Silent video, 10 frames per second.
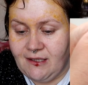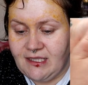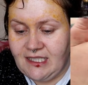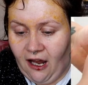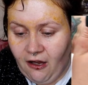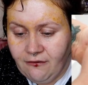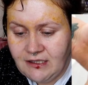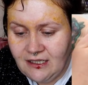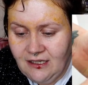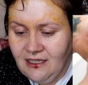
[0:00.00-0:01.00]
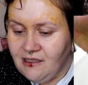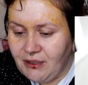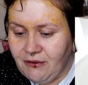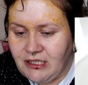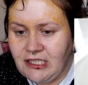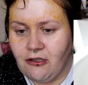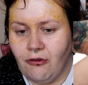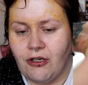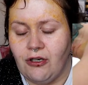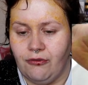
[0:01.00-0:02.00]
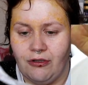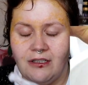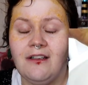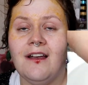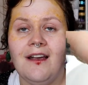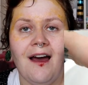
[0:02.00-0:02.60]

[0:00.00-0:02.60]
themselves, but it was so cool.